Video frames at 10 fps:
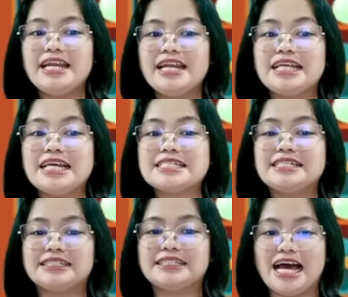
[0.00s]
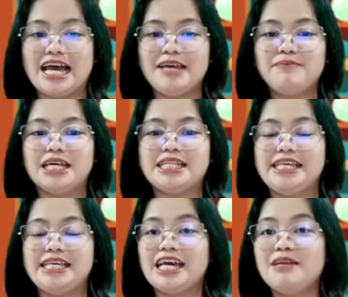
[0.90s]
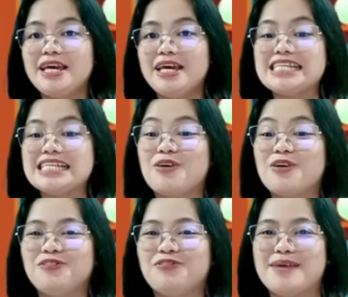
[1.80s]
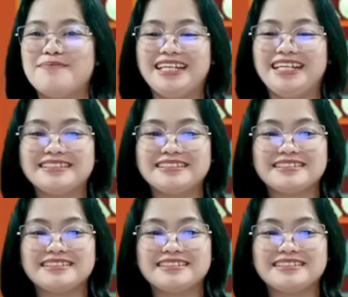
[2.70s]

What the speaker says: and it is the time that he can make his own family.